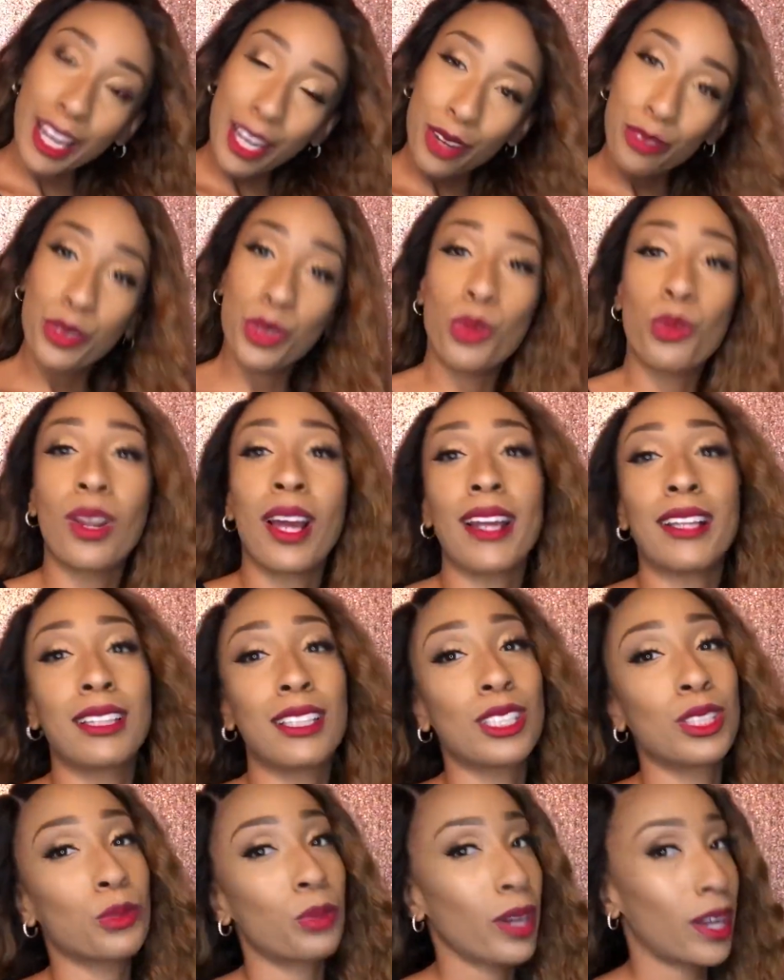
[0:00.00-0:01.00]
if you like
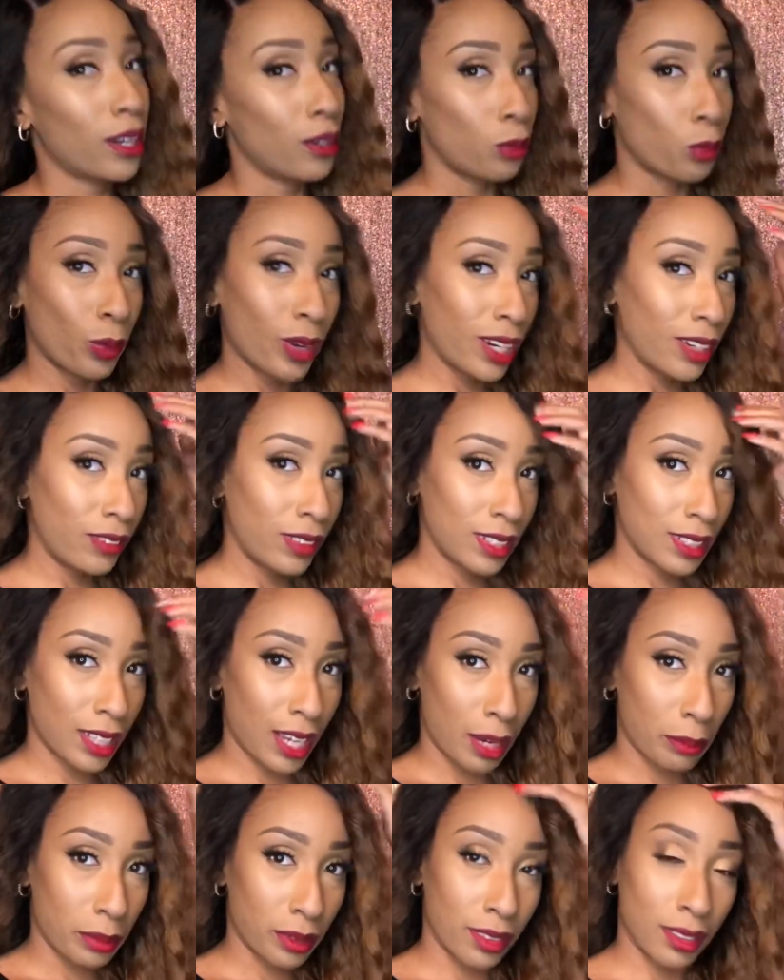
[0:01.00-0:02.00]
this wet and wavy
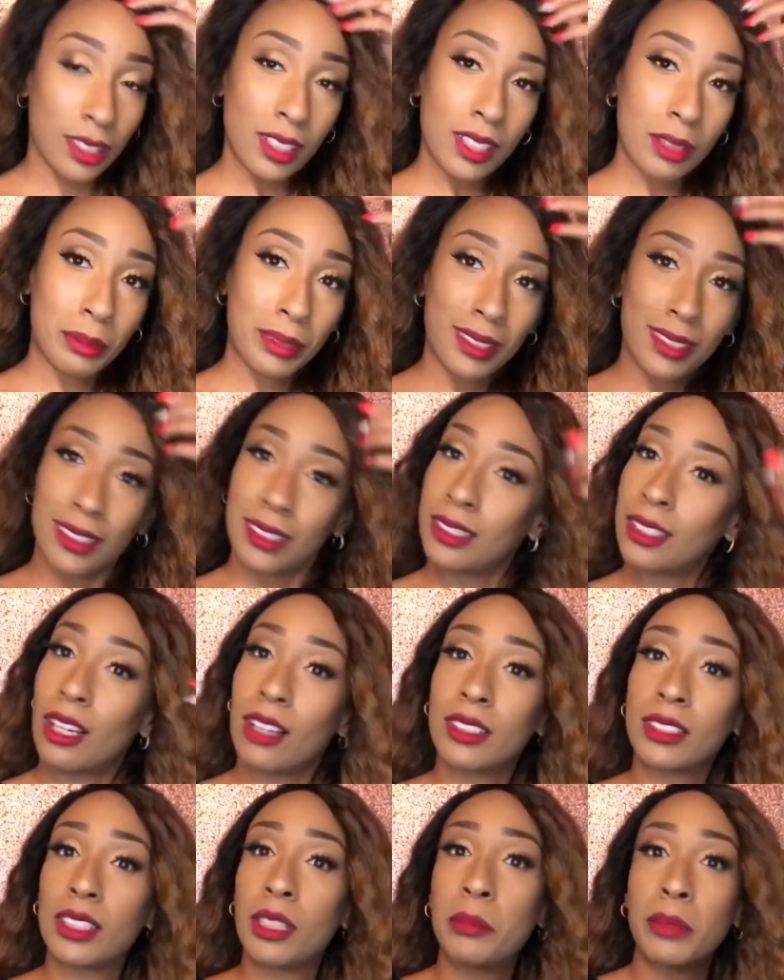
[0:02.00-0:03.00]
type of look, because
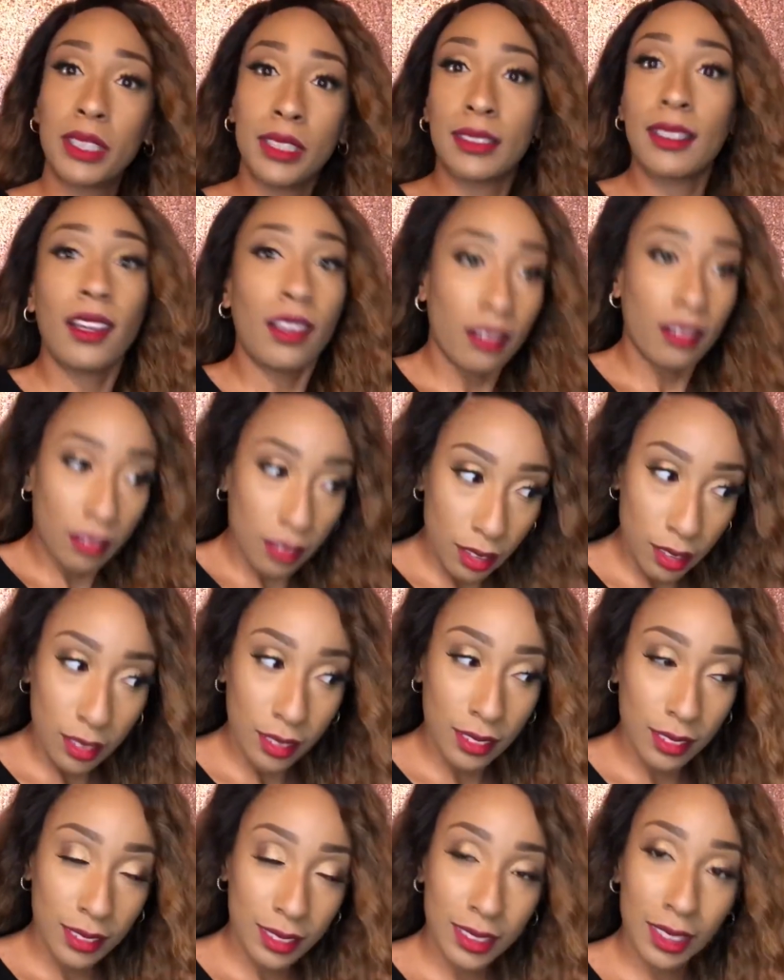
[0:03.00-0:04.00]
y'all, summer is here,
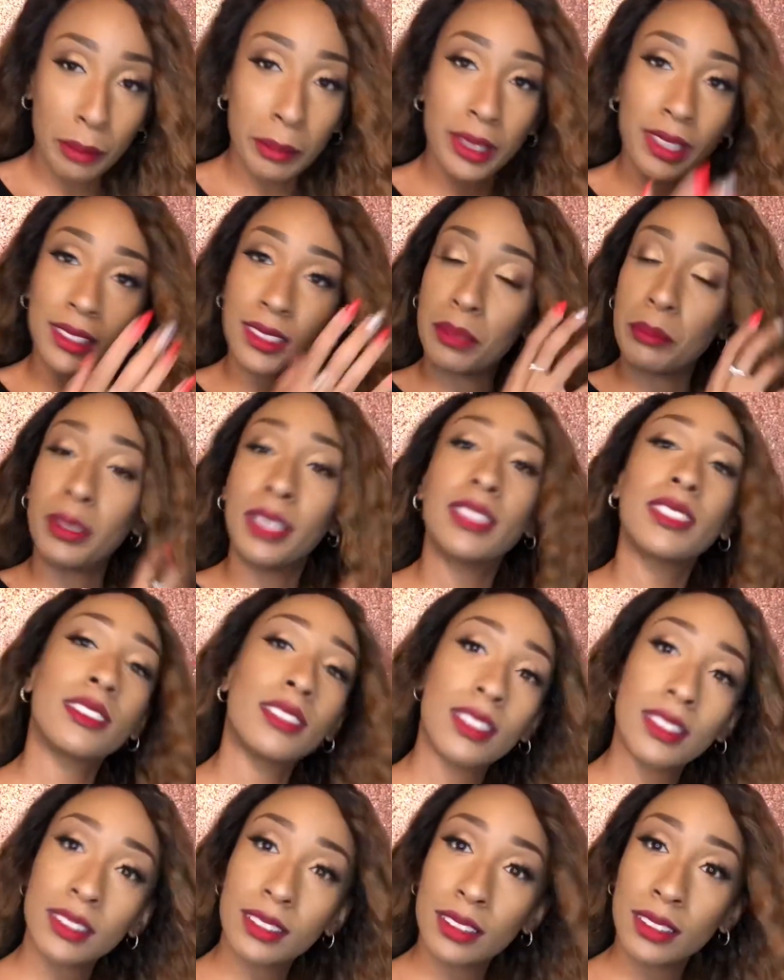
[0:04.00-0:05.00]
summer is amongst
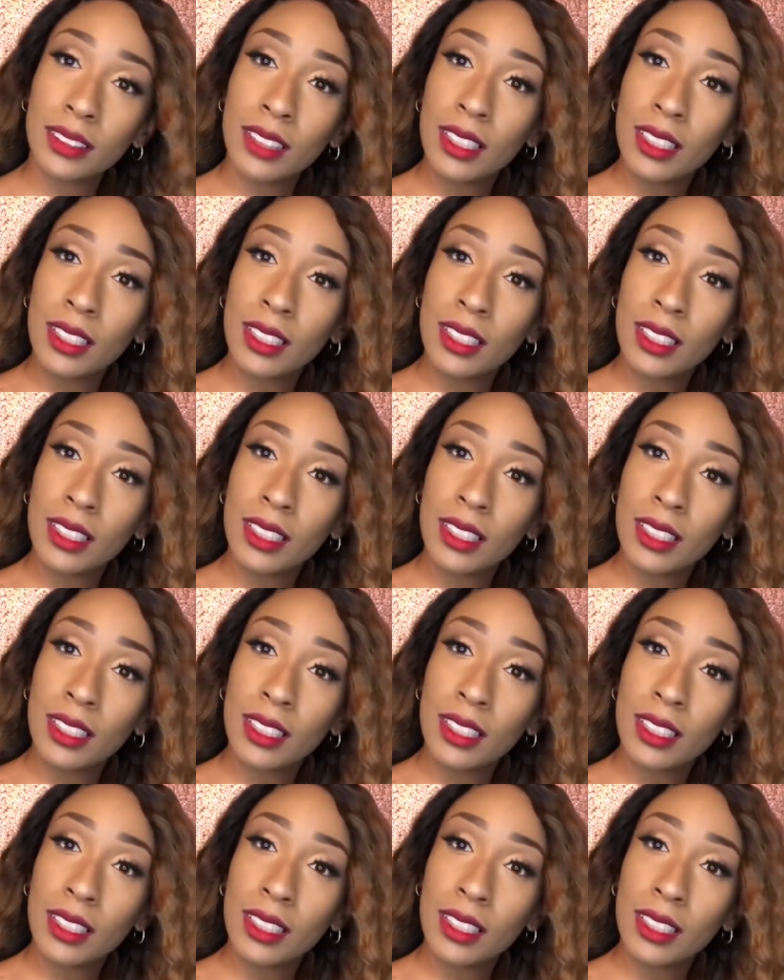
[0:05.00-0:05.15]
us.